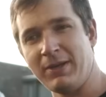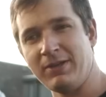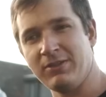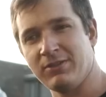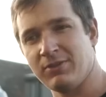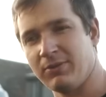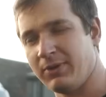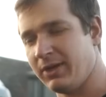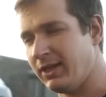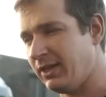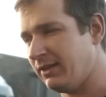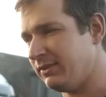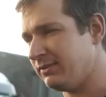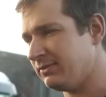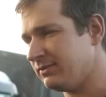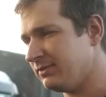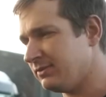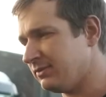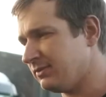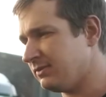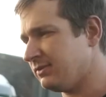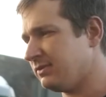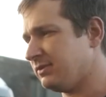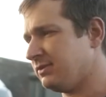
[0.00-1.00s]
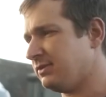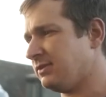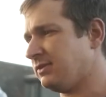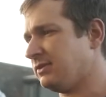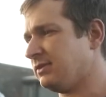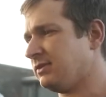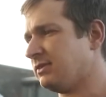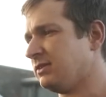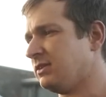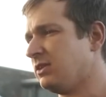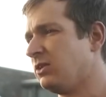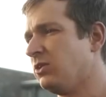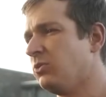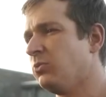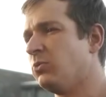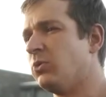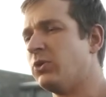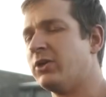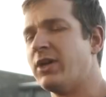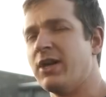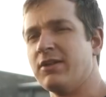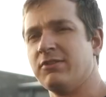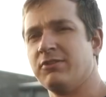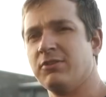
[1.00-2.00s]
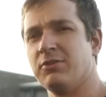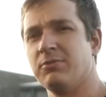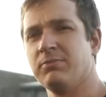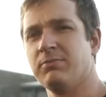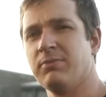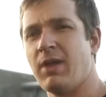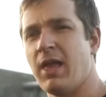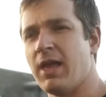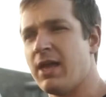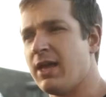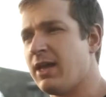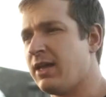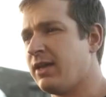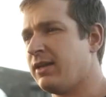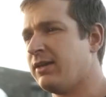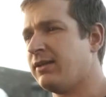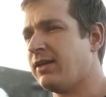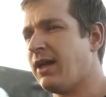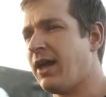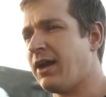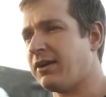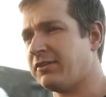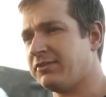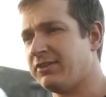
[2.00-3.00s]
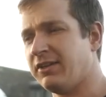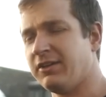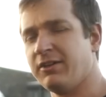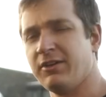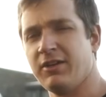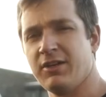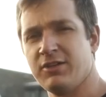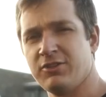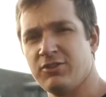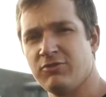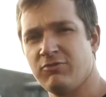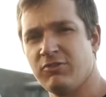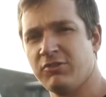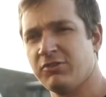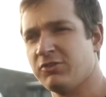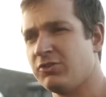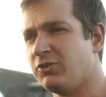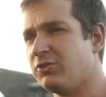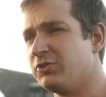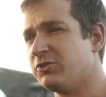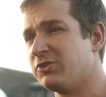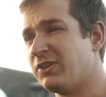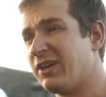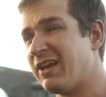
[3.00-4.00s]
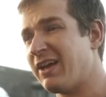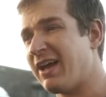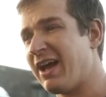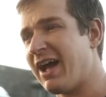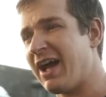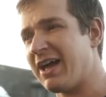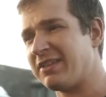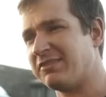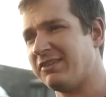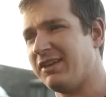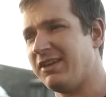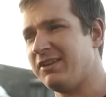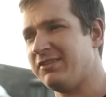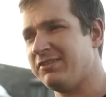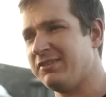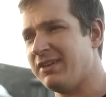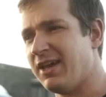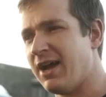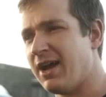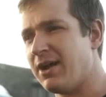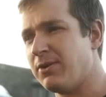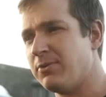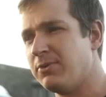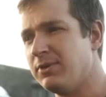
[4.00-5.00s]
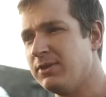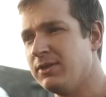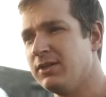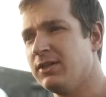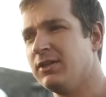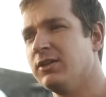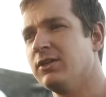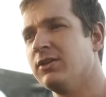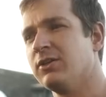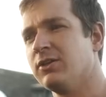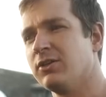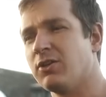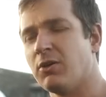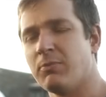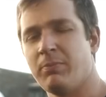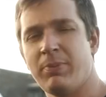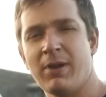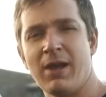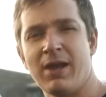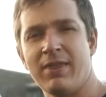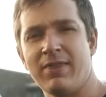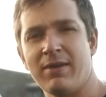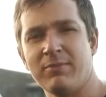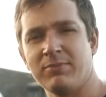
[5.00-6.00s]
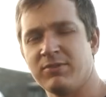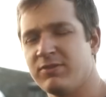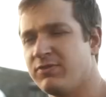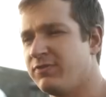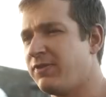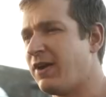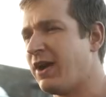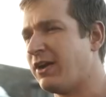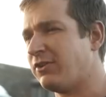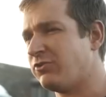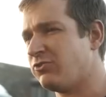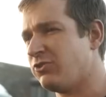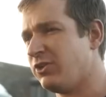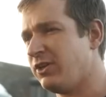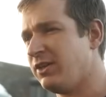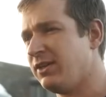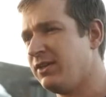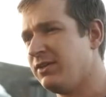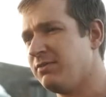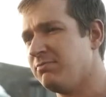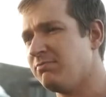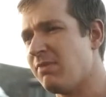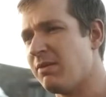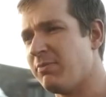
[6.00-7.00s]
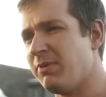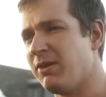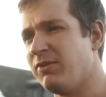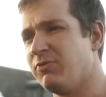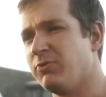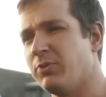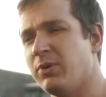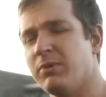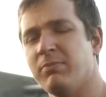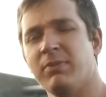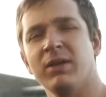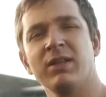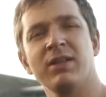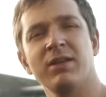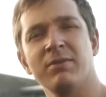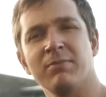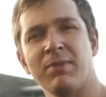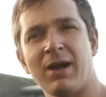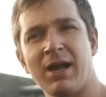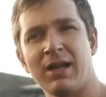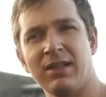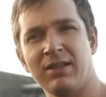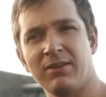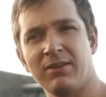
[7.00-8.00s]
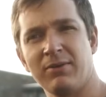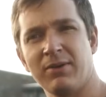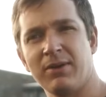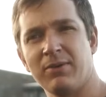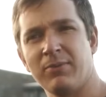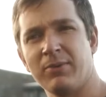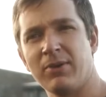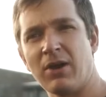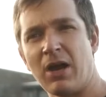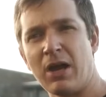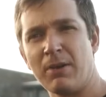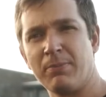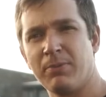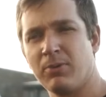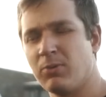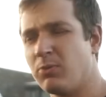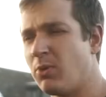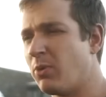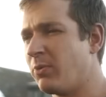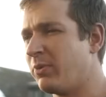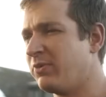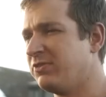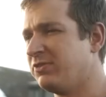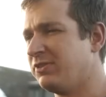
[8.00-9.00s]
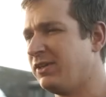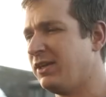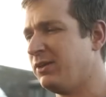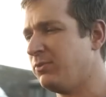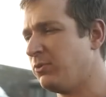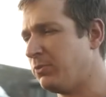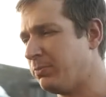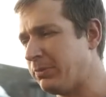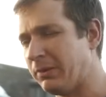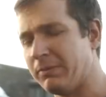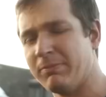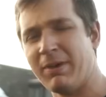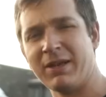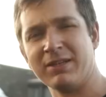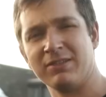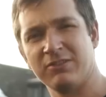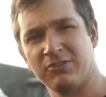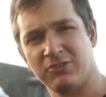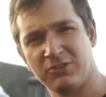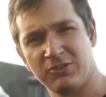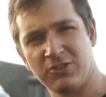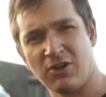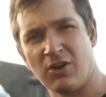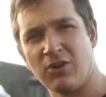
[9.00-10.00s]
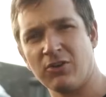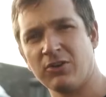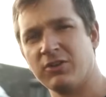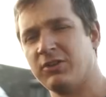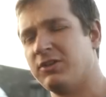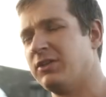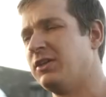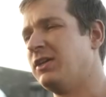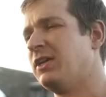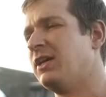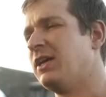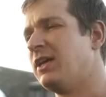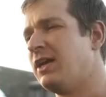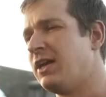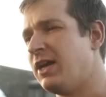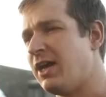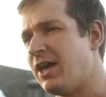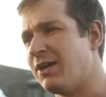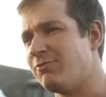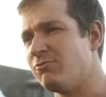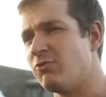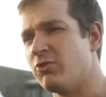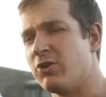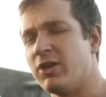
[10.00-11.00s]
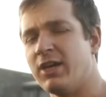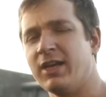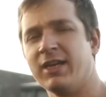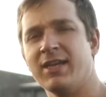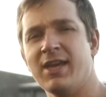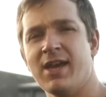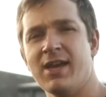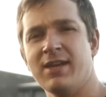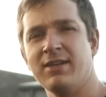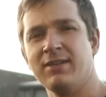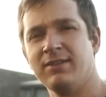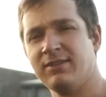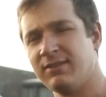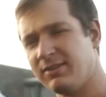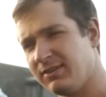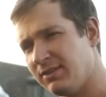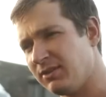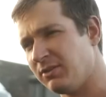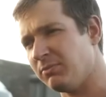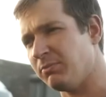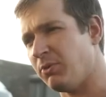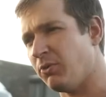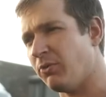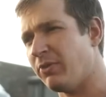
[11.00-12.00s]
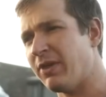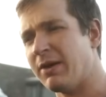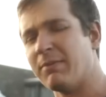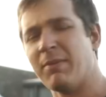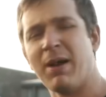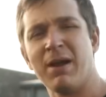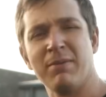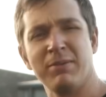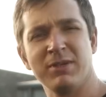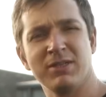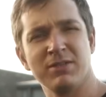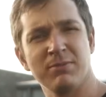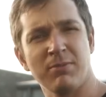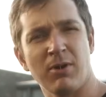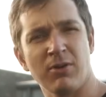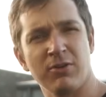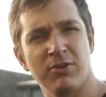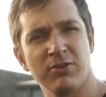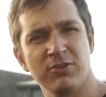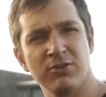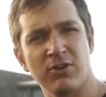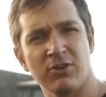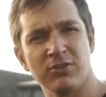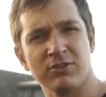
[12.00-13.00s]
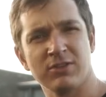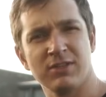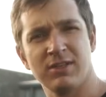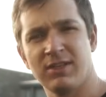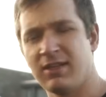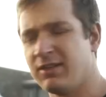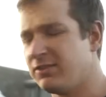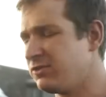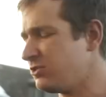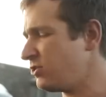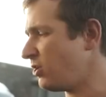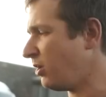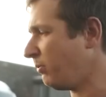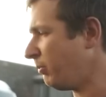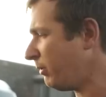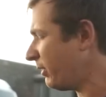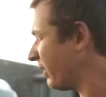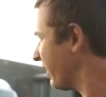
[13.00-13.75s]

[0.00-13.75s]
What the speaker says: into it, we'll get some acceleration results as it is now, compare them to factory. Maybe if we're a million mile away and we're not happy with what we've seen, we'll put it back to stock and run it again. But that might be tomorrow, not today's job.